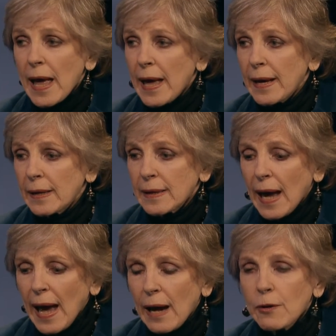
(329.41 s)
and
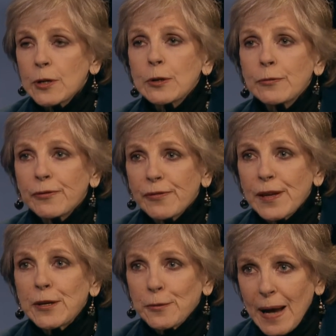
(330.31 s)
how do you
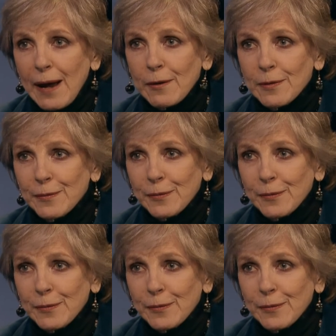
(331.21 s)
figure out